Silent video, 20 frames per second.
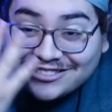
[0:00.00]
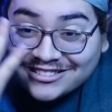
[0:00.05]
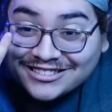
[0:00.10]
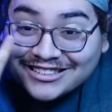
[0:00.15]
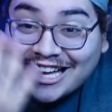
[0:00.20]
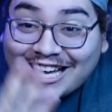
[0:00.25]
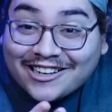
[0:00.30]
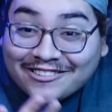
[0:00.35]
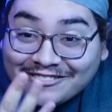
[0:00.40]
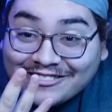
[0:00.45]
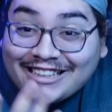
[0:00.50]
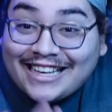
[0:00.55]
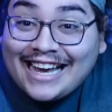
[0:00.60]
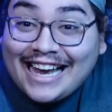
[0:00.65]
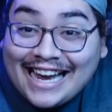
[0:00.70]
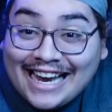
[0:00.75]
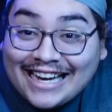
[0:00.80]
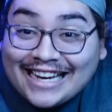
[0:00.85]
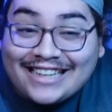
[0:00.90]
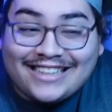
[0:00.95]
not
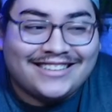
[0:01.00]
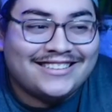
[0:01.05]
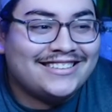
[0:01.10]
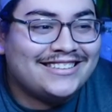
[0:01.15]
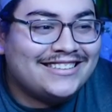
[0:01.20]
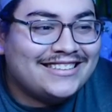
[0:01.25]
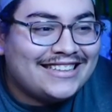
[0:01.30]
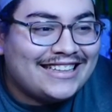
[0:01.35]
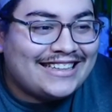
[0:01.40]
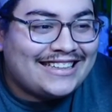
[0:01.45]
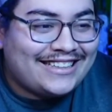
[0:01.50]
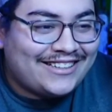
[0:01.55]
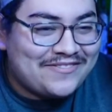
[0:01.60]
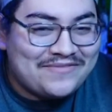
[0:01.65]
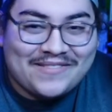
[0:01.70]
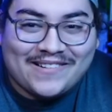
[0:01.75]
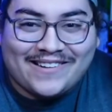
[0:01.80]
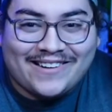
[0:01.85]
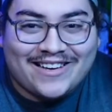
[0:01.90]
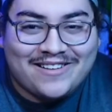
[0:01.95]
okay. Like,
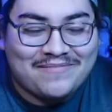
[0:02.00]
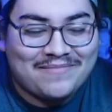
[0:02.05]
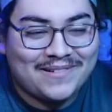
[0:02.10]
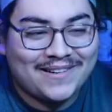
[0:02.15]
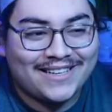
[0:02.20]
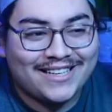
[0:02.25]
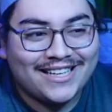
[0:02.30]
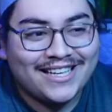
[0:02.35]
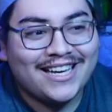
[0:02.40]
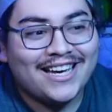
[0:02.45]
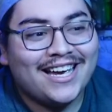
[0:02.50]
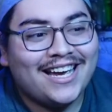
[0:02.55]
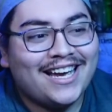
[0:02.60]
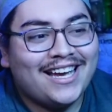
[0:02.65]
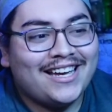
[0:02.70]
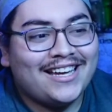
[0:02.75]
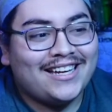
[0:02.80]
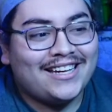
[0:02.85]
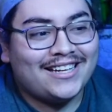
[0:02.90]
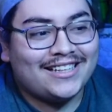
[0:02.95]
come on. But
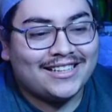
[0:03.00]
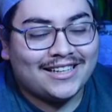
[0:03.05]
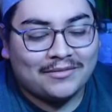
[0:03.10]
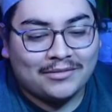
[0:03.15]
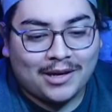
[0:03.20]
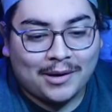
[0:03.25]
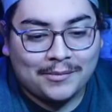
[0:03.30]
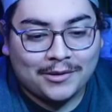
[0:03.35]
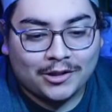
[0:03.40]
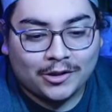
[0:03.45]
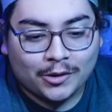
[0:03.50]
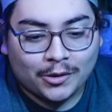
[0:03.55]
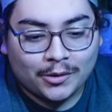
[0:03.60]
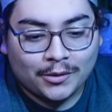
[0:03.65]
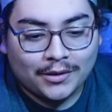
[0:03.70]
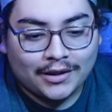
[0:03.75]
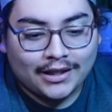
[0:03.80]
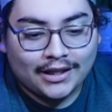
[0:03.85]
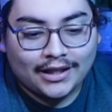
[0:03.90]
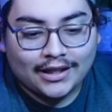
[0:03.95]
he ended up coming
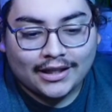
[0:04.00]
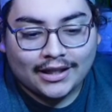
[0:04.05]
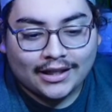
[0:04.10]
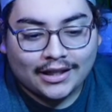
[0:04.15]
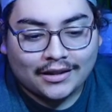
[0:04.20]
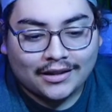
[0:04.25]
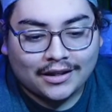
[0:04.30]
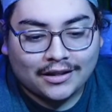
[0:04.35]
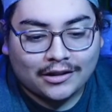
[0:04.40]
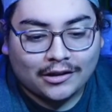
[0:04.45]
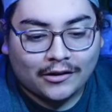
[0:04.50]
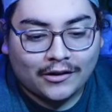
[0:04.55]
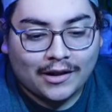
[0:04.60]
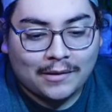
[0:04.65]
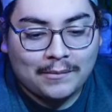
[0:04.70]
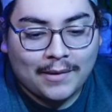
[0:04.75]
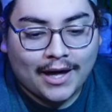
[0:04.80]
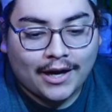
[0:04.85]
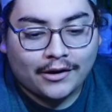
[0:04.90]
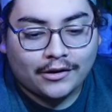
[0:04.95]
through, and I guess that's all
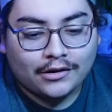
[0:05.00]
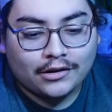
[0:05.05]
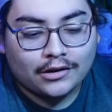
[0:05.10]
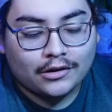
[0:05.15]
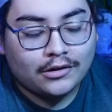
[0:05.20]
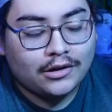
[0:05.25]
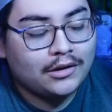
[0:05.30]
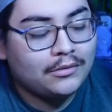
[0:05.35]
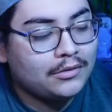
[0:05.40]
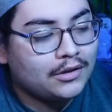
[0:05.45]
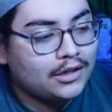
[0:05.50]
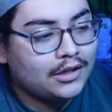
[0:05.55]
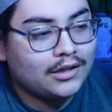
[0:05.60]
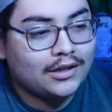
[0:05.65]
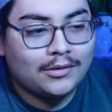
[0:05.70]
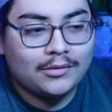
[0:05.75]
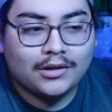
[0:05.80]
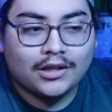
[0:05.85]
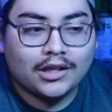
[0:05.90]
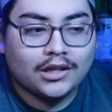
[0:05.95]
that matters. So it was
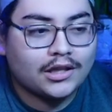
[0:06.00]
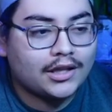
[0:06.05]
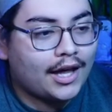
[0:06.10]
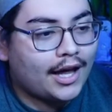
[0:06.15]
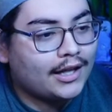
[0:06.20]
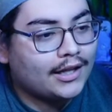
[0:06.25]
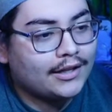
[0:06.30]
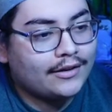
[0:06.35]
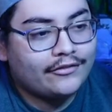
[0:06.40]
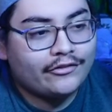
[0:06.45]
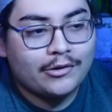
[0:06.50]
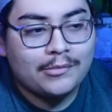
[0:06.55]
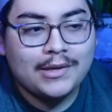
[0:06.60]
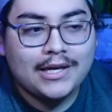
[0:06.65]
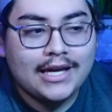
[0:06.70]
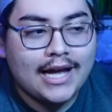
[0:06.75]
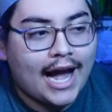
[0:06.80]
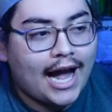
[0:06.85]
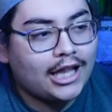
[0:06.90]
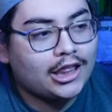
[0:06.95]
a solid, for
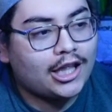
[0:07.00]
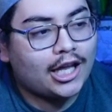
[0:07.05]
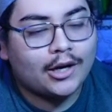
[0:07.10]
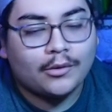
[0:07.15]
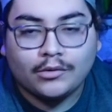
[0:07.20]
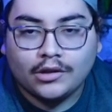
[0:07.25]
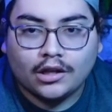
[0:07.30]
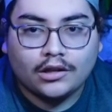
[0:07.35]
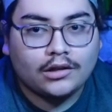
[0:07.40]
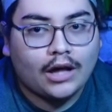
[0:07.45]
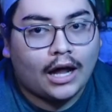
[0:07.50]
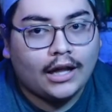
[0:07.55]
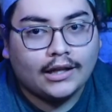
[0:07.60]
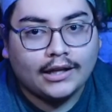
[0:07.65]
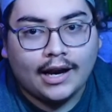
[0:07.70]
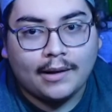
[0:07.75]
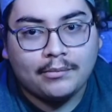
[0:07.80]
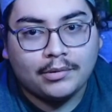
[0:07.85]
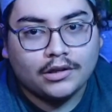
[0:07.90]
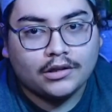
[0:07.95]
me, I thought it was a
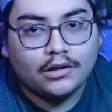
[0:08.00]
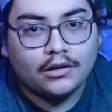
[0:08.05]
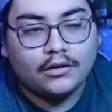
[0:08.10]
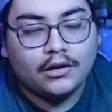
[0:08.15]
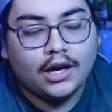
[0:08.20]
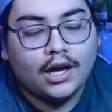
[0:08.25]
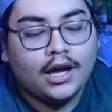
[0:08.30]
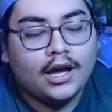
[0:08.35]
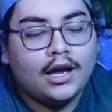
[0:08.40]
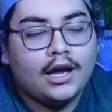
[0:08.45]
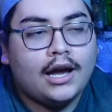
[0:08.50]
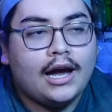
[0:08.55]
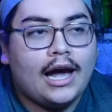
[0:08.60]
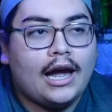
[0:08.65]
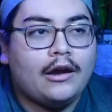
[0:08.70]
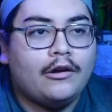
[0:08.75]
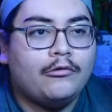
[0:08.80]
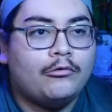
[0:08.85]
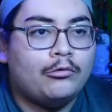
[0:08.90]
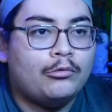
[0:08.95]
solid episode.
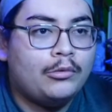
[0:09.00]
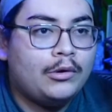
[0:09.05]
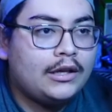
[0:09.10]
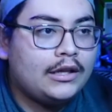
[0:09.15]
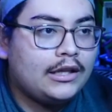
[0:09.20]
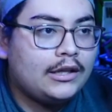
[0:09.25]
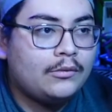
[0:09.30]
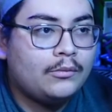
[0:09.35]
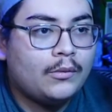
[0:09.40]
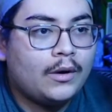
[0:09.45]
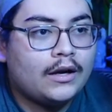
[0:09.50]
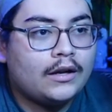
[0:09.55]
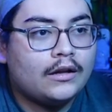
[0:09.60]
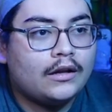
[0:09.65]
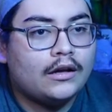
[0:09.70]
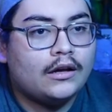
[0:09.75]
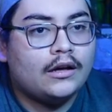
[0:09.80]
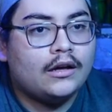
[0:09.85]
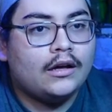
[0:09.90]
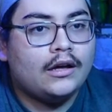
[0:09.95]
I really want
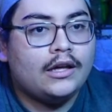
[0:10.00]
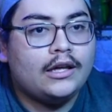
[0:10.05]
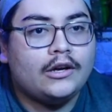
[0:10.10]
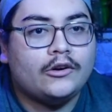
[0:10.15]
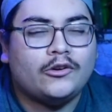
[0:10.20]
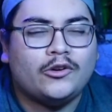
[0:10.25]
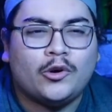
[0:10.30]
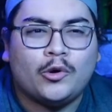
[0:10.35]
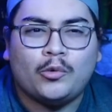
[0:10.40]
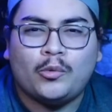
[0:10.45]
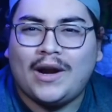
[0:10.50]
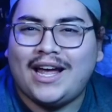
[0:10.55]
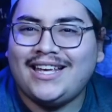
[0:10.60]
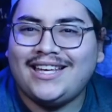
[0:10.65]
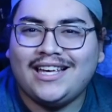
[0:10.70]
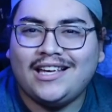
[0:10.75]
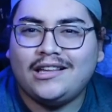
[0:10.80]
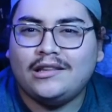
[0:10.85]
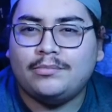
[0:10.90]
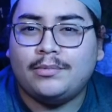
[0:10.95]
to hear your
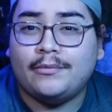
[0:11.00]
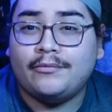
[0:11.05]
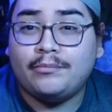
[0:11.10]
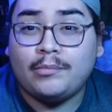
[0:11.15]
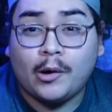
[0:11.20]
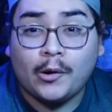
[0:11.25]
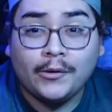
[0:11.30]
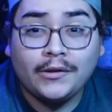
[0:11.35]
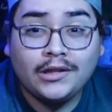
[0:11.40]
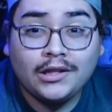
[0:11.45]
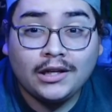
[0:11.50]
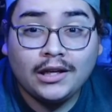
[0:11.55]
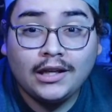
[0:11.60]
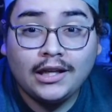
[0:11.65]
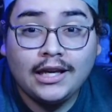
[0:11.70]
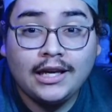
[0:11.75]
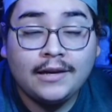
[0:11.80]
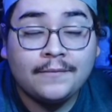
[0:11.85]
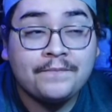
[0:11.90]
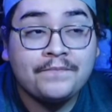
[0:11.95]
rankings, but
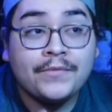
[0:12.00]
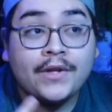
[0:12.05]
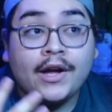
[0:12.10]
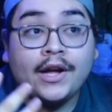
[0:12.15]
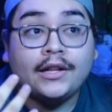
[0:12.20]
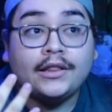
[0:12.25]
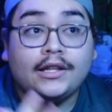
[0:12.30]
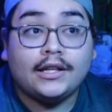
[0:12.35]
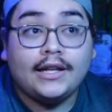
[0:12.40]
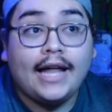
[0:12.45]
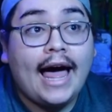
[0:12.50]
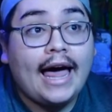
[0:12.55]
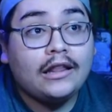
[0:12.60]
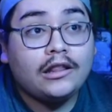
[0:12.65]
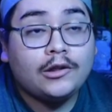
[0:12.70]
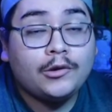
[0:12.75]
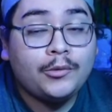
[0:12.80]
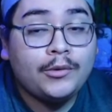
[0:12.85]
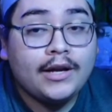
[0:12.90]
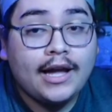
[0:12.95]
personally, the
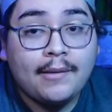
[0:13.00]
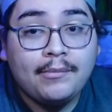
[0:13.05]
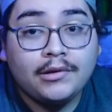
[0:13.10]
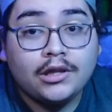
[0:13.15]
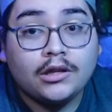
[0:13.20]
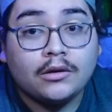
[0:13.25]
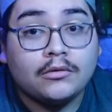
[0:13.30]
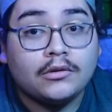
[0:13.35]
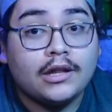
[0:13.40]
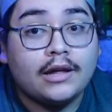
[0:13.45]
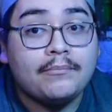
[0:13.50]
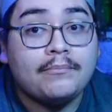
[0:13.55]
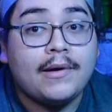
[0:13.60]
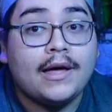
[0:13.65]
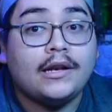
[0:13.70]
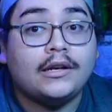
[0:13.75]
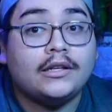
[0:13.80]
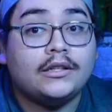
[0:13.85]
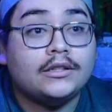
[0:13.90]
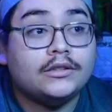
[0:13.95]
last three episodes have
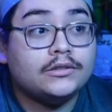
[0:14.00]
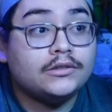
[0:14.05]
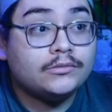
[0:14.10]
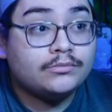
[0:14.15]
been